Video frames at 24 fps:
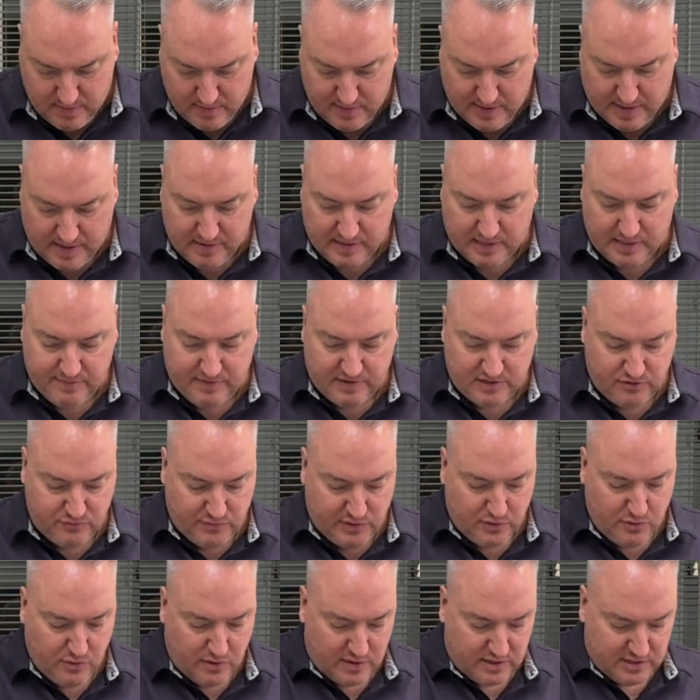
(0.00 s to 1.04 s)
That'll give us
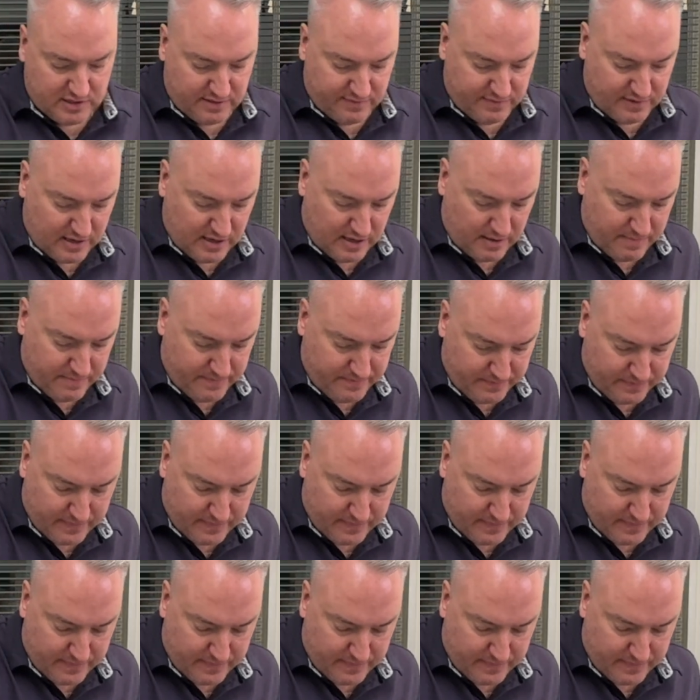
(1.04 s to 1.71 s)
3/4 of a cup